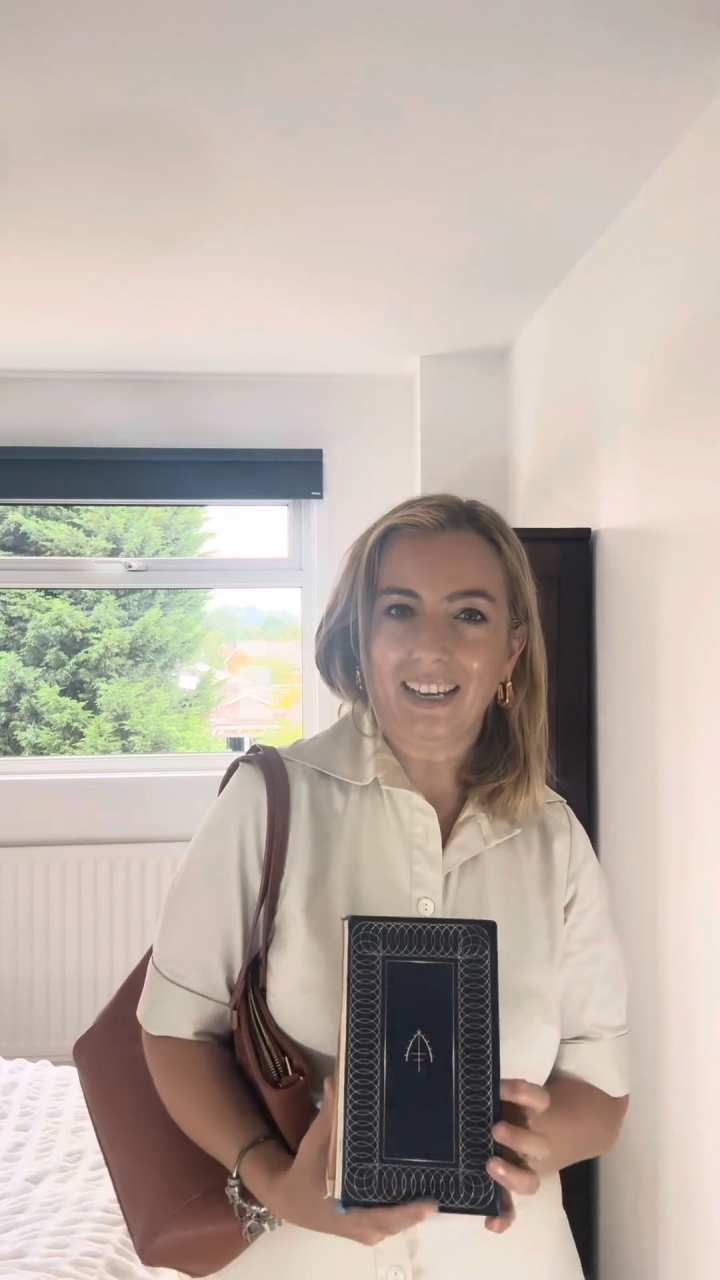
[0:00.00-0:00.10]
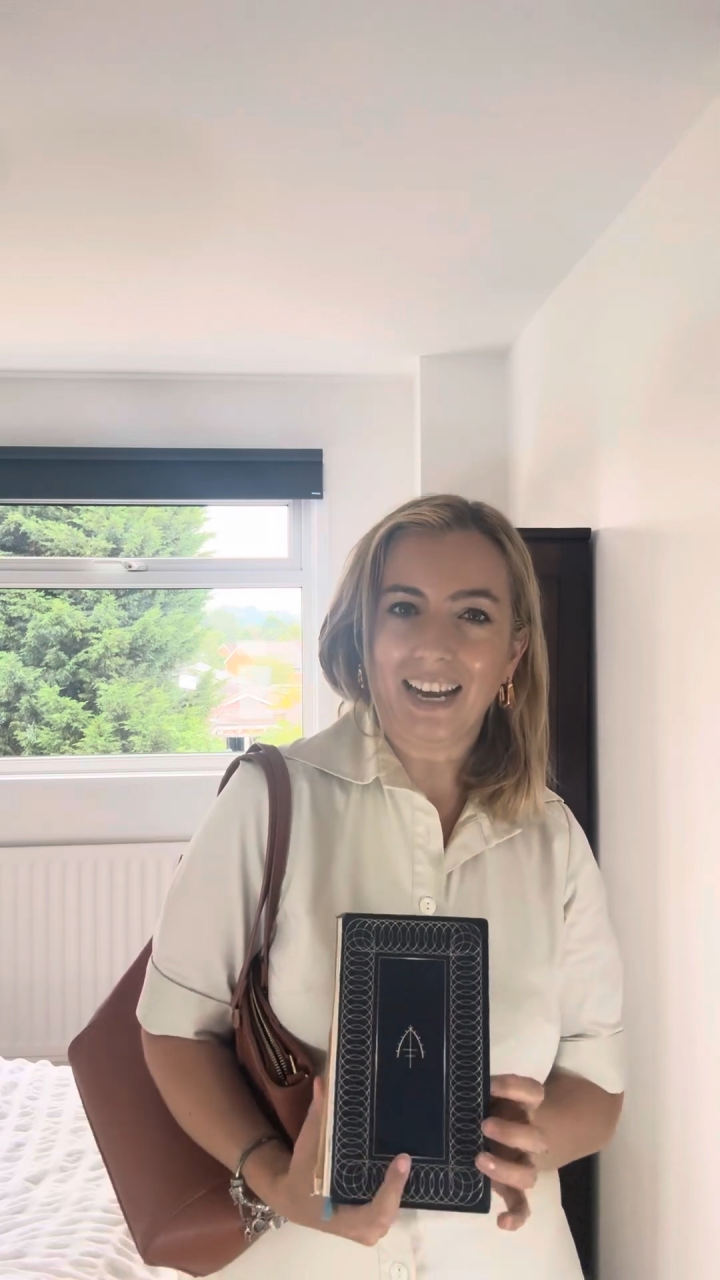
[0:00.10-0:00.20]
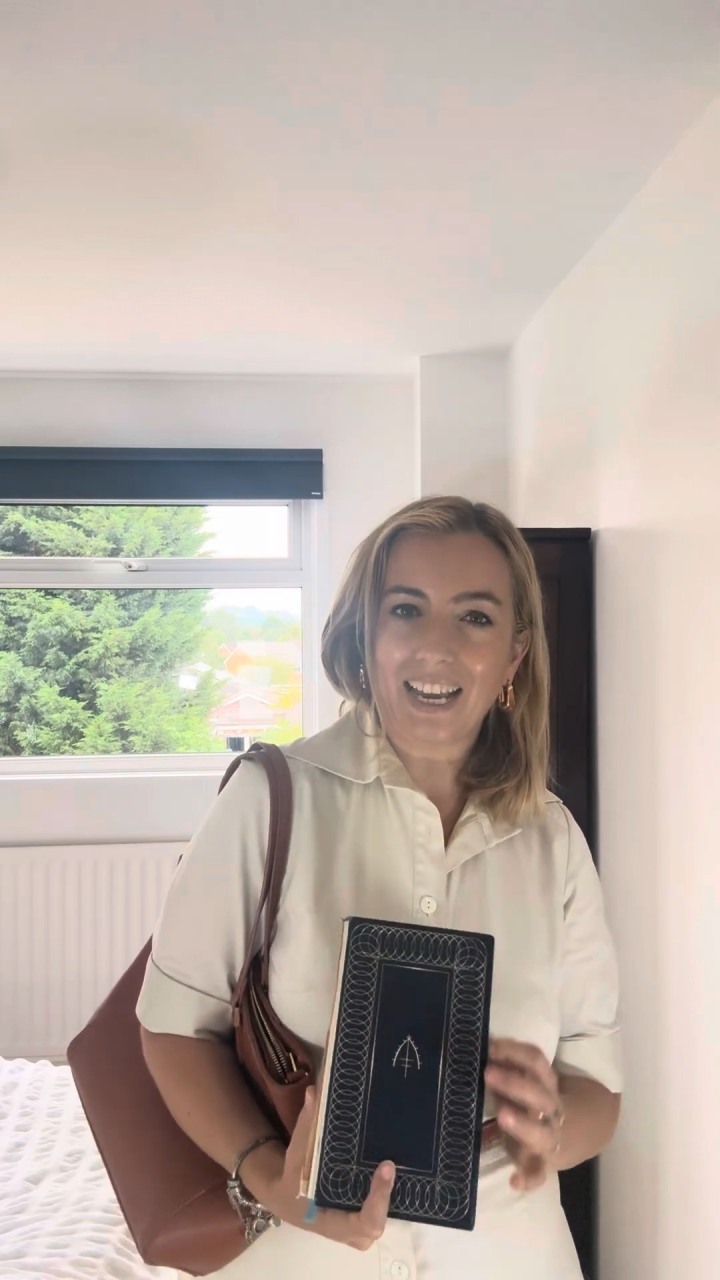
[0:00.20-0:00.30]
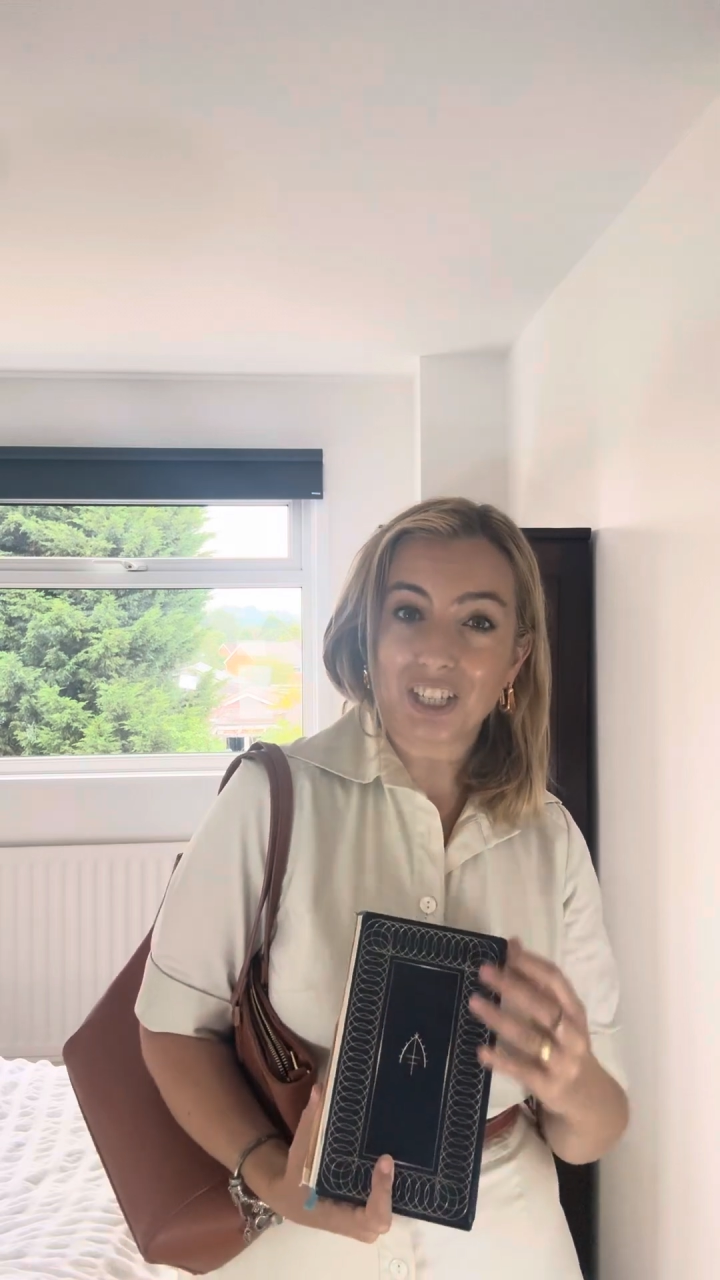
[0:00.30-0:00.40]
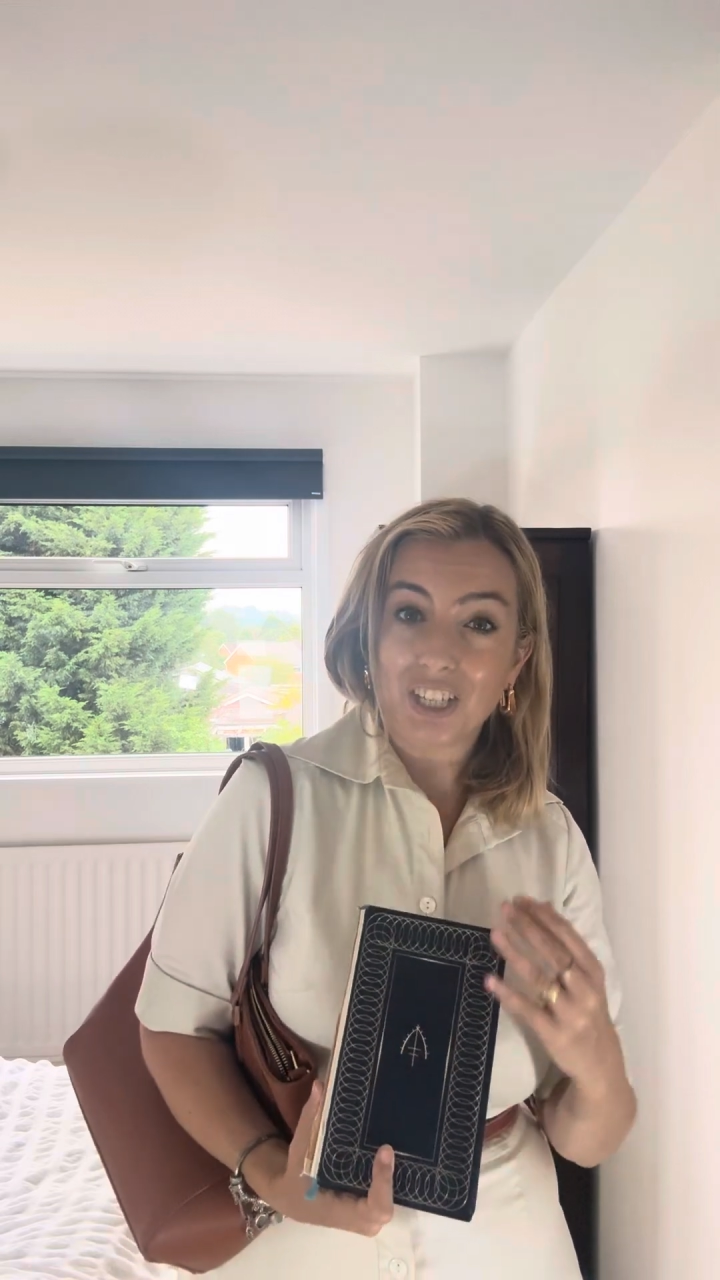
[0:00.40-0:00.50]
And
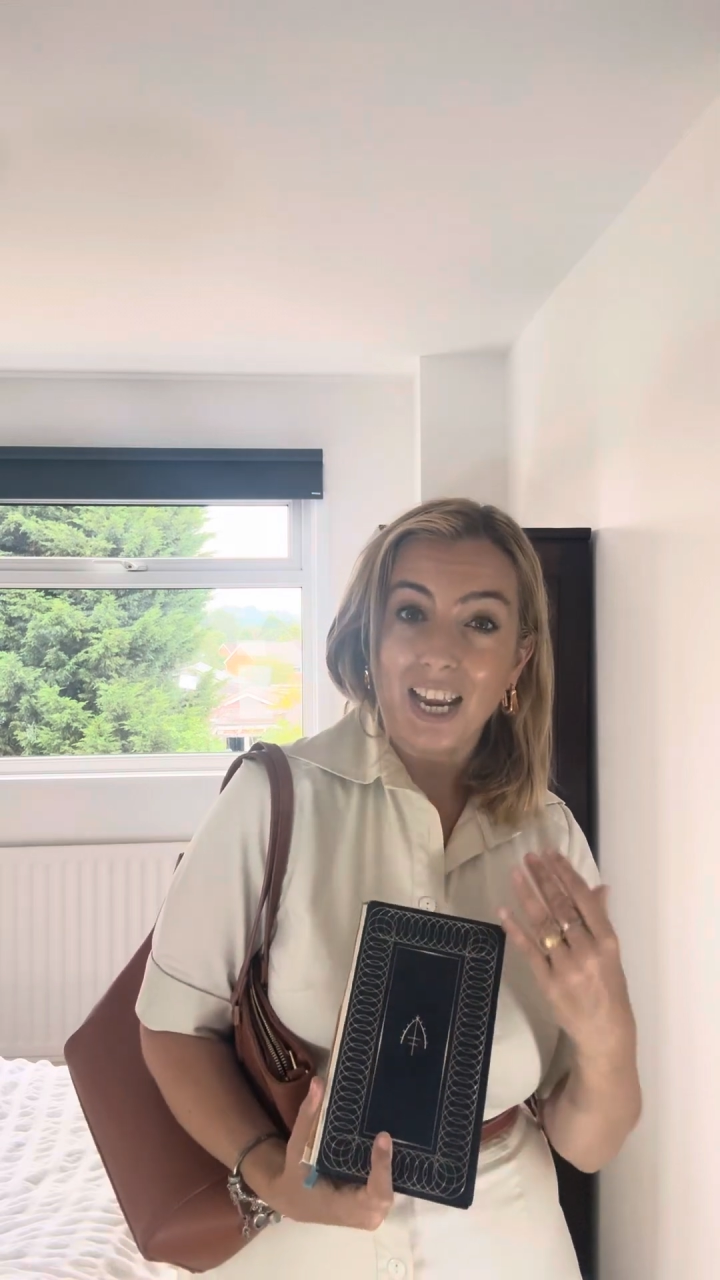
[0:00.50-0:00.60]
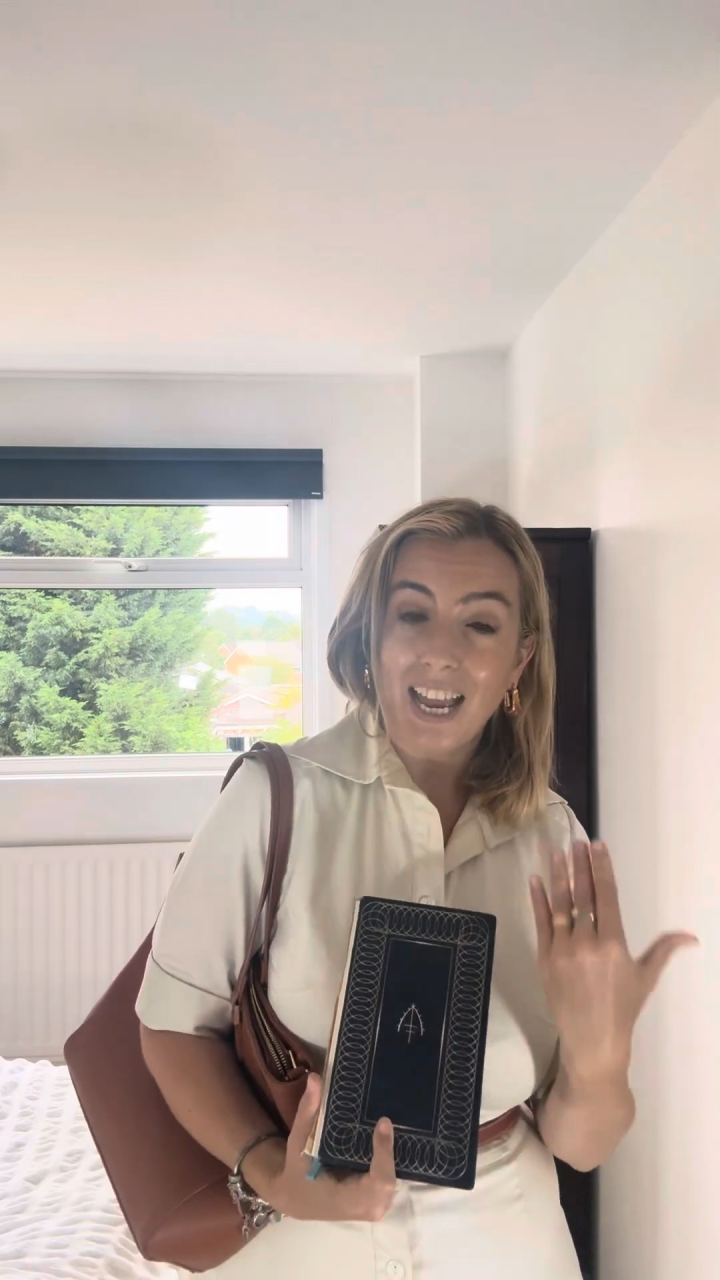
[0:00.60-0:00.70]
actually,